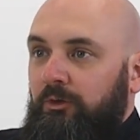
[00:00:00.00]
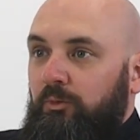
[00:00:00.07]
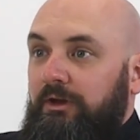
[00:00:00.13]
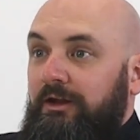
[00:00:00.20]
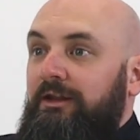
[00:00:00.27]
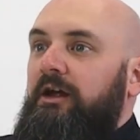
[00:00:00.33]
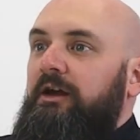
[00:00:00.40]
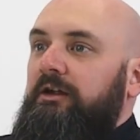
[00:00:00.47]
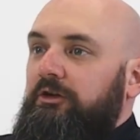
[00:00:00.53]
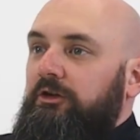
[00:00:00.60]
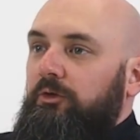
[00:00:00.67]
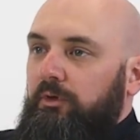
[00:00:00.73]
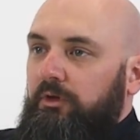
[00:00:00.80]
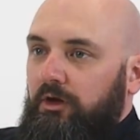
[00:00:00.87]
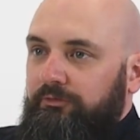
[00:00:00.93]
will enlighten
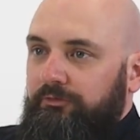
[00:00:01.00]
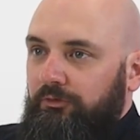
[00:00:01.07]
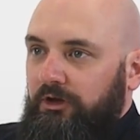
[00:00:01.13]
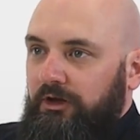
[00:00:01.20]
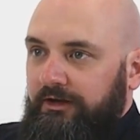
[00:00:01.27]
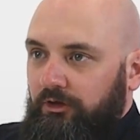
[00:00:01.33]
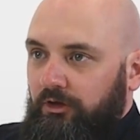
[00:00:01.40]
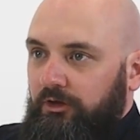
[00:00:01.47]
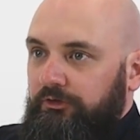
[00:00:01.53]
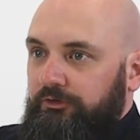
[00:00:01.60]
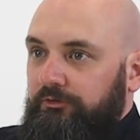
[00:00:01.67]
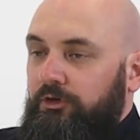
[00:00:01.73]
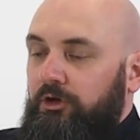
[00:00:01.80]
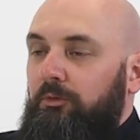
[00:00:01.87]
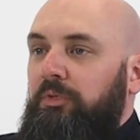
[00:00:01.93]
you with our frontline
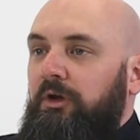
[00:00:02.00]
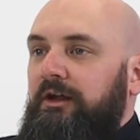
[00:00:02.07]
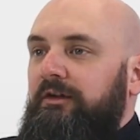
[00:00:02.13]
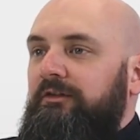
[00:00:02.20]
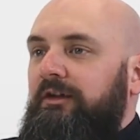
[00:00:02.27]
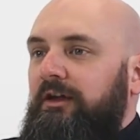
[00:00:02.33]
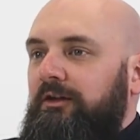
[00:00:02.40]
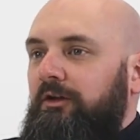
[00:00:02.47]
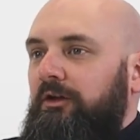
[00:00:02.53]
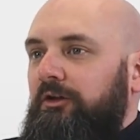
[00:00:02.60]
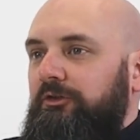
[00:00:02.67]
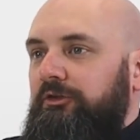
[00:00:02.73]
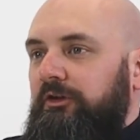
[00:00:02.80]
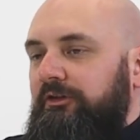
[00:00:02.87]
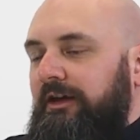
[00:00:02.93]
knowledge of complex
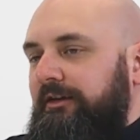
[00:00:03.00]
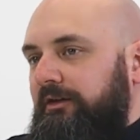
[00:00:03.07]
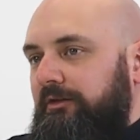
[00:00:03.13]
technologies and